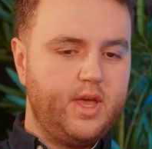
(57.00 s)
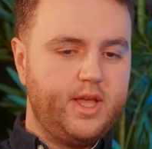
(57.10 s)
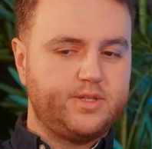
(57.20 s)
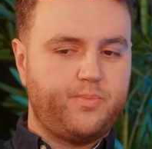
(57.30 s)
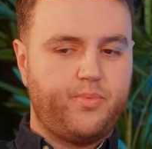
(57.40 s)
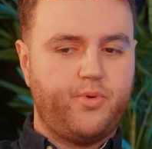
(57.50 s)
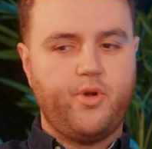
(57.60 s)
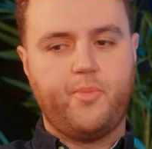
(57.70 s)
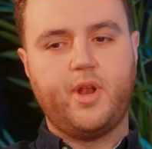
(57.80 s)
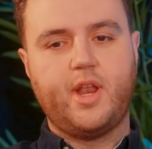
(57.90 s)
it's
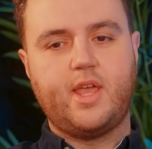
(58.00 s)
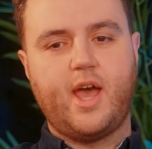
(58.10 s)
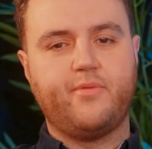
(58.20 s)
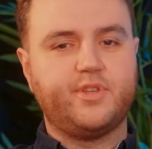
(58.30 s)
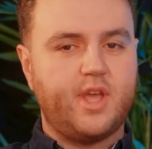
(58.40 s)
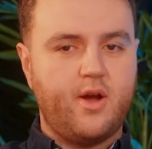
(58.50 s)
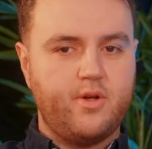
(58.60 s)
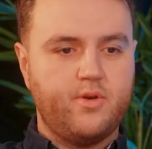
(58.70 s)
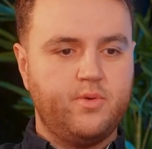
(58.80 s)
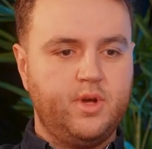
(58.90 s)
predominantly
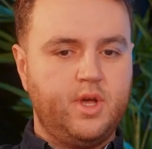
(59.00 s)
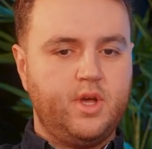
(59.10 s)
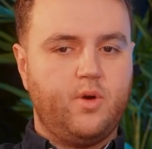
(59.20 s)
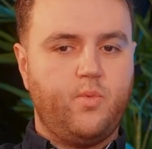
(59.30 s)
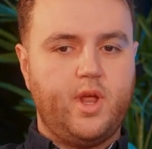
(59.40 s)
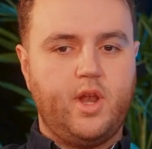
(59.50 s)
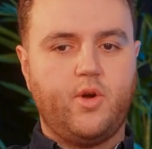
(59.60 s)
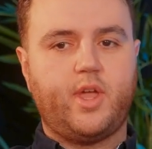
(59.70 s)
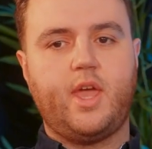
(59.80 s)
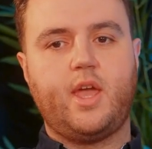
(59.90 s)
adversarial. We're
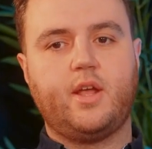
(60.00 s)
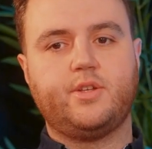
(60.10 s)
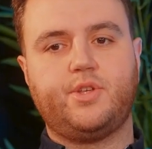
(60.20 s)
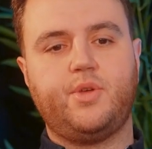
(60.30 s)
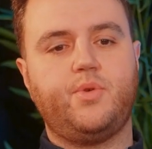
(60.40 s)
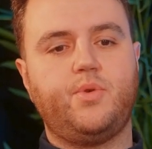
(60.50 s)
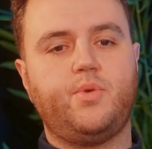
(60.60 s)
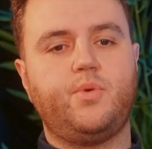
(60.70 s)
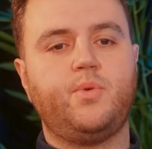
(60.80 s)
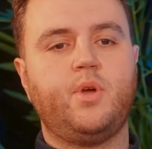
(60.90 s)
looking
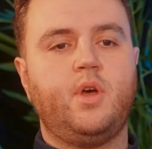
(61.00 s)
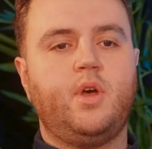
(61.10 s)
to